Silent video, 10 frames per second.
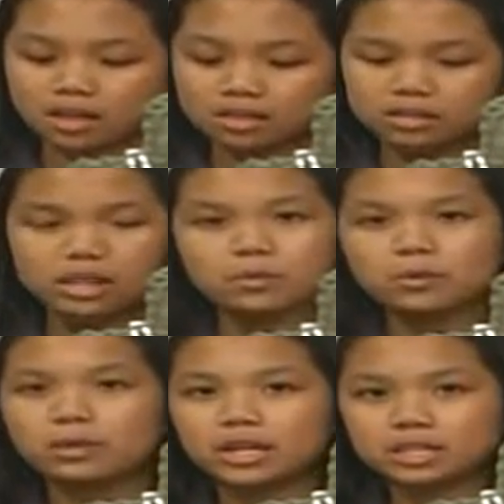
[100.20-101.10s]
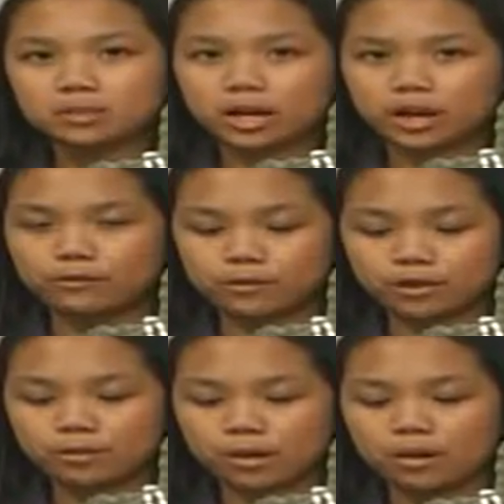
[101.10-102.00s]
Someone would like to pray for
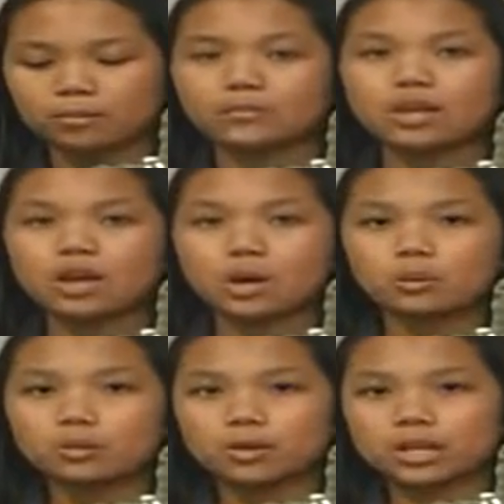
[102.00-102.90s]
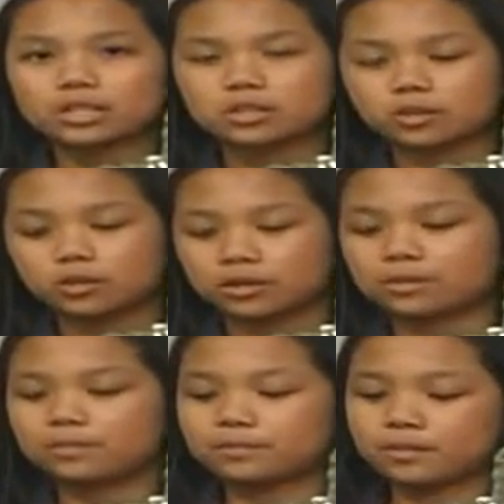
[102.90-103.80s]
their mom. We pray to the Lord.
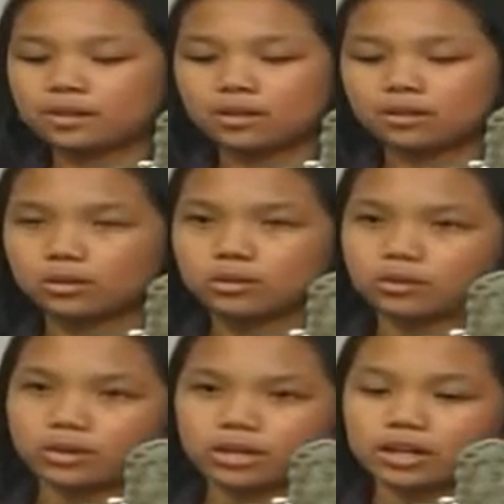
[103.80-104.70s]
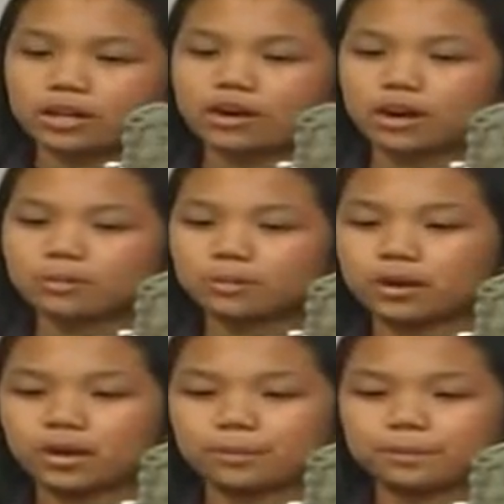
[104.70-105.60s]
Lord, hear our prayer.